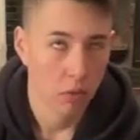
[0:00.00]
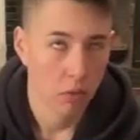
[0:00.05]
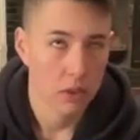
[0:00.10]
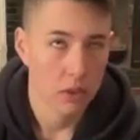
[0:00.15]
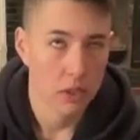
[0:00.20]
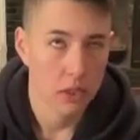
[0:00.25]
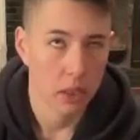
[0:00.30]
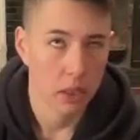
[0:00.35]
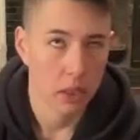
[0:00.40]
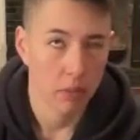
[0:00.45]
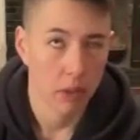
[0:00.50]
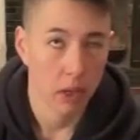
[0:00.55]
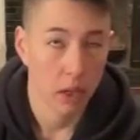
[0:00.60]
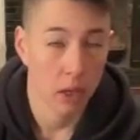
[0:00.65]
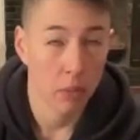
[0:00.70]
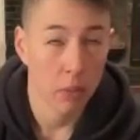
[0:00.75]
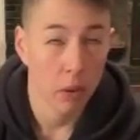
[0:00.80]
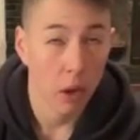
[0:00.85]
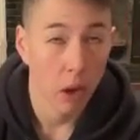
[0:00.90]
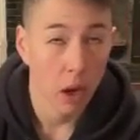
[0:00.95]
I want to say
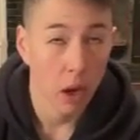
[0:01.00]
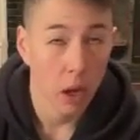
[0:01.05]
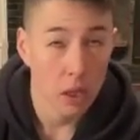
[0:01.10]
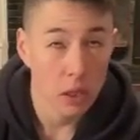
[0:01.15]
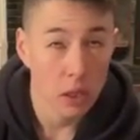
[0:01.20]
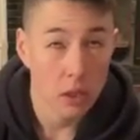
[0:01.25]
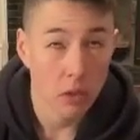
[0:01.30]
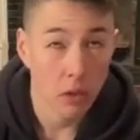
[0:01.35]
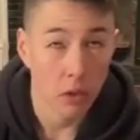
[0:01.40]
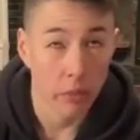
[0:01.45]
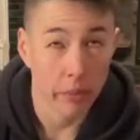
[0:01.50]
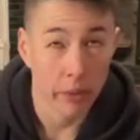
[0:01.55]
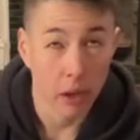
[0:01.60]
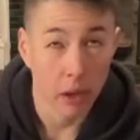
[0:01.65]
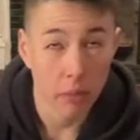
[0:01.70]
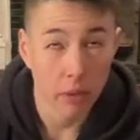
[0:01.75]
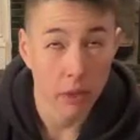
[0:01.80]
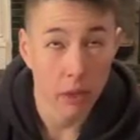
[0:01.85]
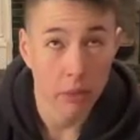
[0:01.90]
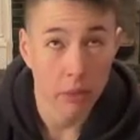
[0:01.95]
menopause or
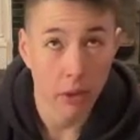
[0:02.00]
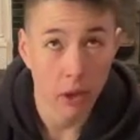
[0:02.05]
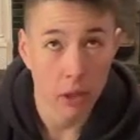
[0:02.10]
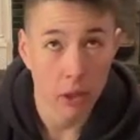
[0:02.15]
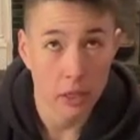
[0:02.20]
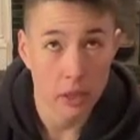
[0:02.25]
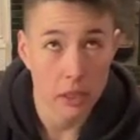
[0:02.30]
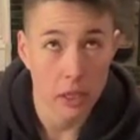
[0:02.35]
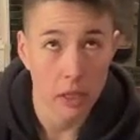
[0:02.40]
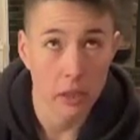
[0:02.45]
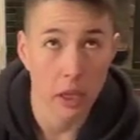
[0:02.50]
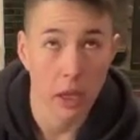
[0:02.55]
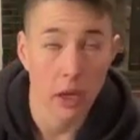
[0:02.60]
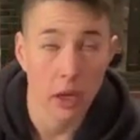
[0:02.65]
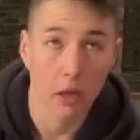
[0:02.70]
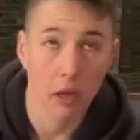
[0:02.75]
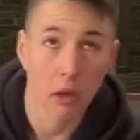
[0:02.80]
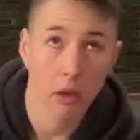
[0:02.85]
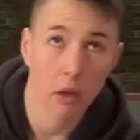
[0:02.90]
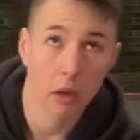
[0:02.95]
perimenopause, and
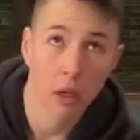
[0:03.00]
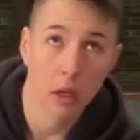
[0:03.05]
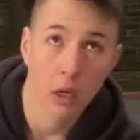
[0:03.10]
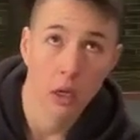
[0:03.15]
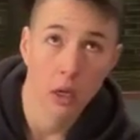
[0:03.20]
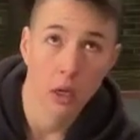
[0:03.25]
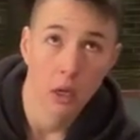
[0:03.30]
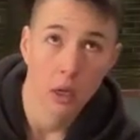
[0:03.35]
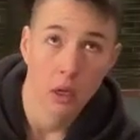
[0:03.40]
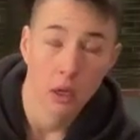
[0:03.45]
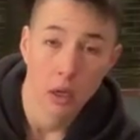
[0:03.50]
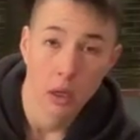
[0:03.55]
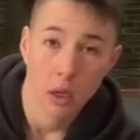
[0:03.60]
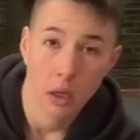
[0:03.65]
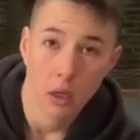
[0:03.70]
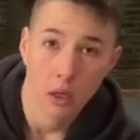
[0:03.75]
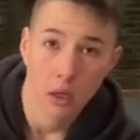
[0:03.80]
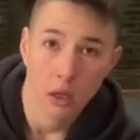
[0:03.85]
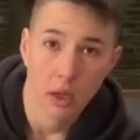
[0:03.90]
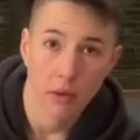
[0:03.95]
then
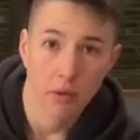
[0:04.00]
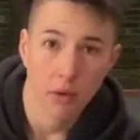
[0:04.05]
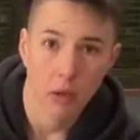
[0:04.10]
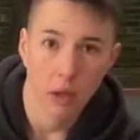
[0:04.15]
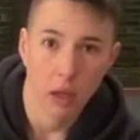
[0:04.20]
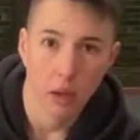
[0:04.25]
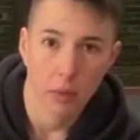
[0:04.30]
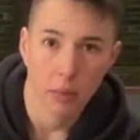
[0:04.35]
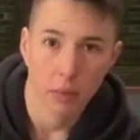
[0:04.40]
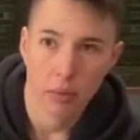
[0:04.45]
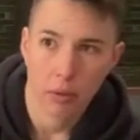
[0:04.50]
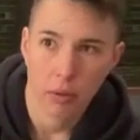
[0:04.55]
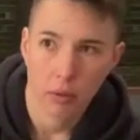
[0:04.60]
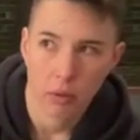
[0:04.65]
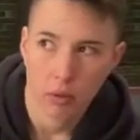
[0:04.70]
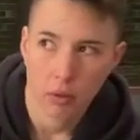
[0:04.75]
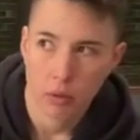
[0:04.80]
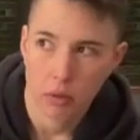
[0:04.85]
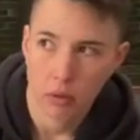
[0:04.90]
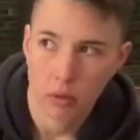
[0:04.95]
level up
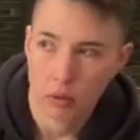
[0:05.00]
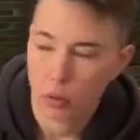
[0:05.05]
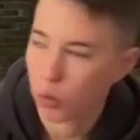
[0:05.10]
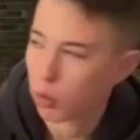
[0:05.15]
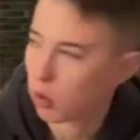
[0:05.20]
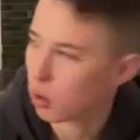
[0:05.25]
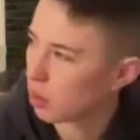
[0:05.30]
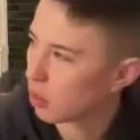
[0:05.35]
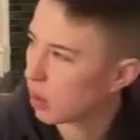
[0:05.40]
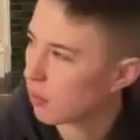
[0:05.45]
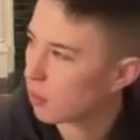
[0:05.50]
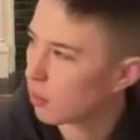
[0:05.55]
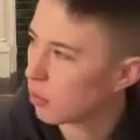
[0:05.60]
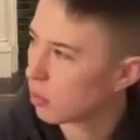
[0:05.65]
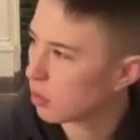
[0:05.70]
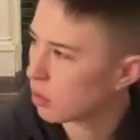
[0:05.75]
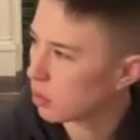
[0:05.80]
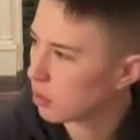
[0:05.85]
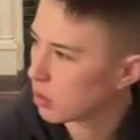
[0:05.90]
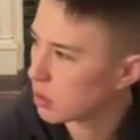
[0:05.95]
or
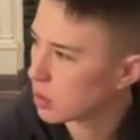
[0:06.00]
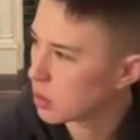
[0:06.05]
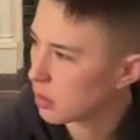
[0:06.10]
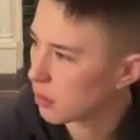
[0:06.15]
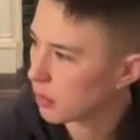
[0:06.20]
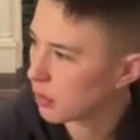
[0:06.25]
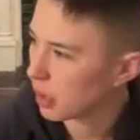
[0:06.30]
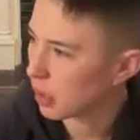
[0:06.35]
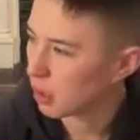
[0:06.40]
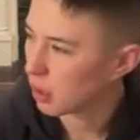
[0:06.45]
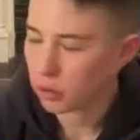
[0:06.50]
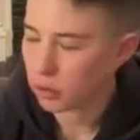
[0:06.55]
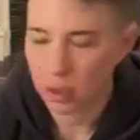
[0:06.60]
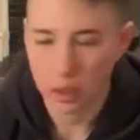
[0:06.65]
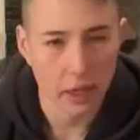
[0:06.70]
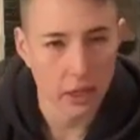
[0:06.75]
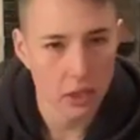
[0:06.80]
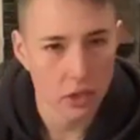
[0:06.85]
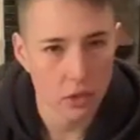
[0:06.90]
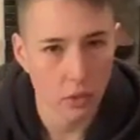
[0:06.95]
level something. The
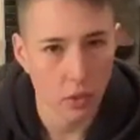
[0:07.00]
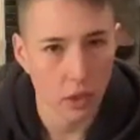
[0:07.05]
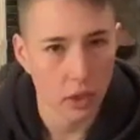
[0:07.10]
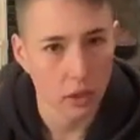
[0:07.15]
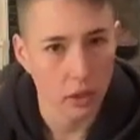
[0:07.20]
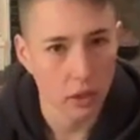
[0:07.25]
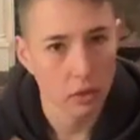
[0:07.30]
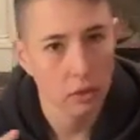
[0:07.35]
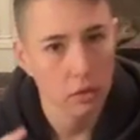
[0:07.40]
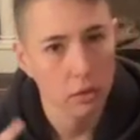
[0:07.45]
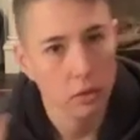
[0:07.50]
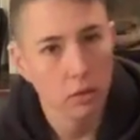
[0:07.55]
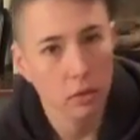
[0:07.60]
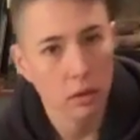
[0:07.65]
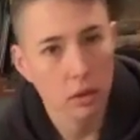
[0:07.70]
next one.